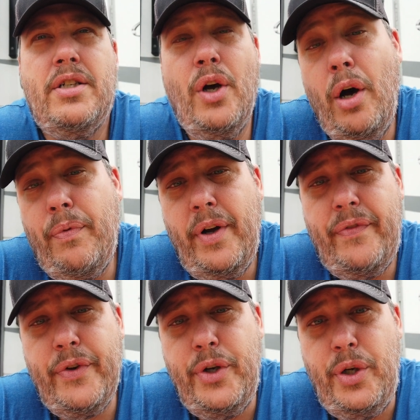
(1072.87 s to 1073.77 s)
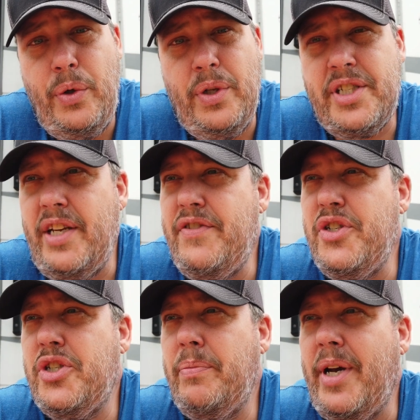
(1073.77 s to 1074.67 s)
So hopefully if you're new, this gives
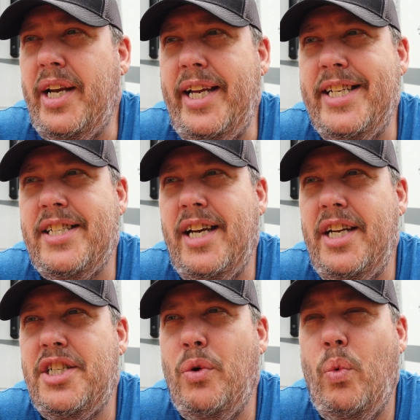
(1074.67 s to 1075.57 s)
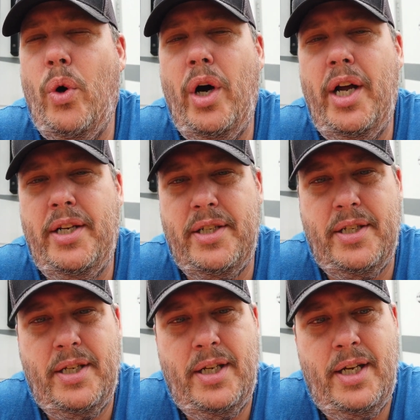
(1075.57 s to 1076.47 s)
you some kind of insight to what
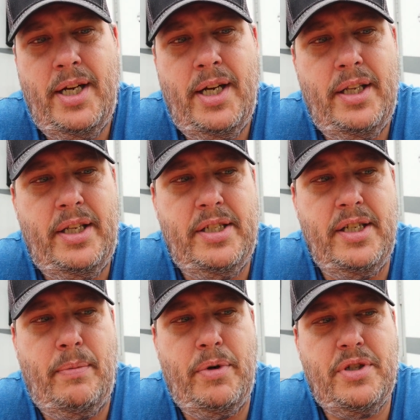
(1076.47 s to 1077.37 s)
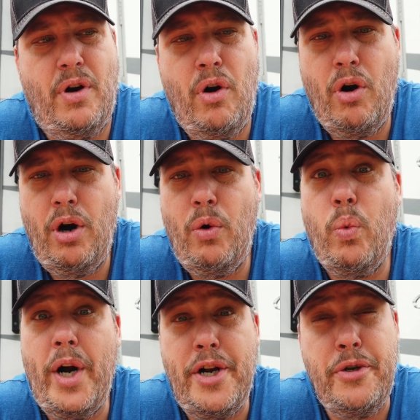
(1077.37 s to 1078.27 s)
these numbers are,
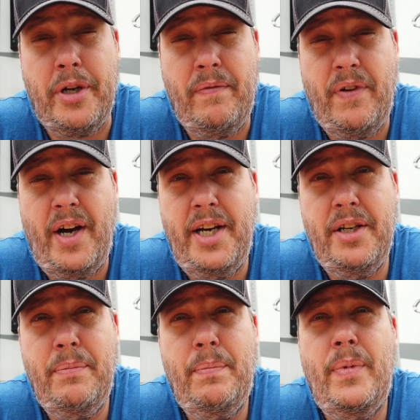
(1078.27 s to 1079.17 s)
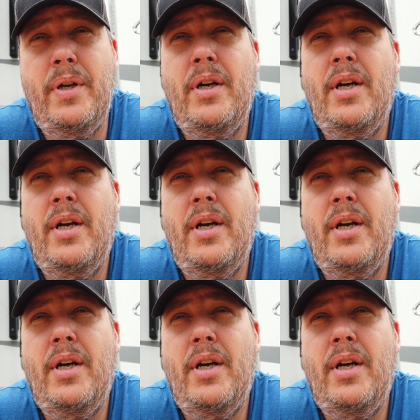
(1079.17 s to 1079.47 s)
where you can find them.